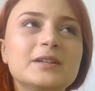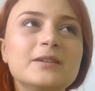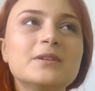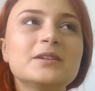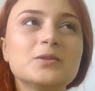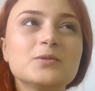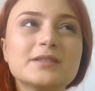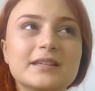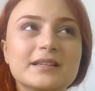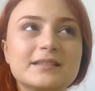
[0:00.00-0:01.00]
we were
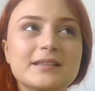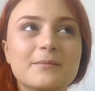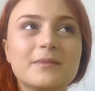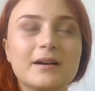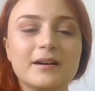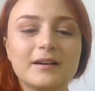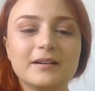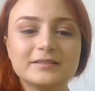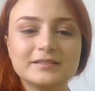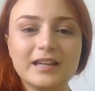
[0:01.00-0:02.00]
using some
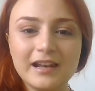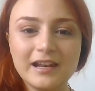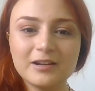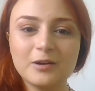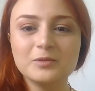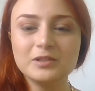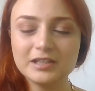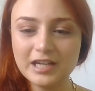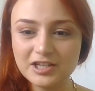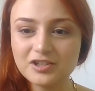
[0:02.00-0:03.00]

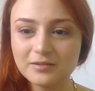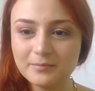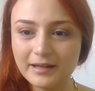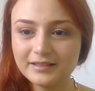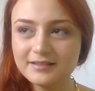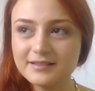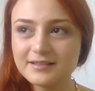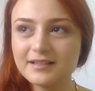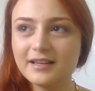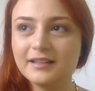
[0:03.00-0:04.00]
telecommunication
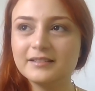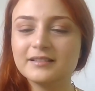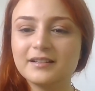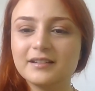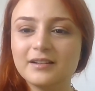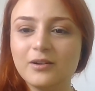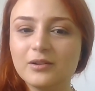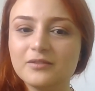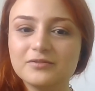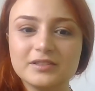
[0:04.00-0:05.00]
methods and
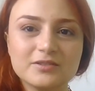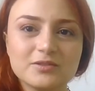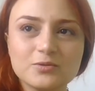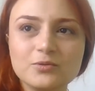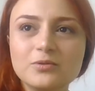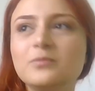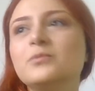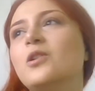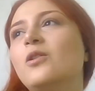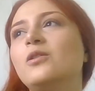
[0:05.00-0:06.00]
all of these
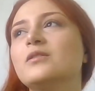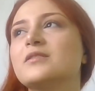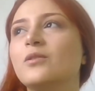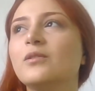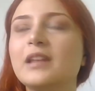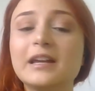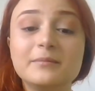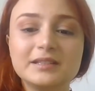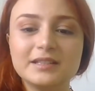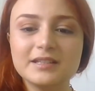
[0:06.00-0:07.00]
Zoom calls,
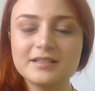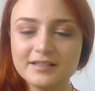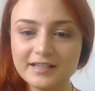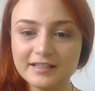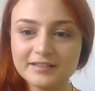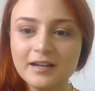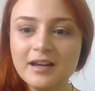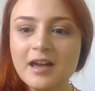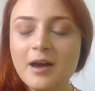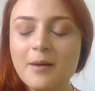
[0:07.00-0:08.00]
online meetings, etc.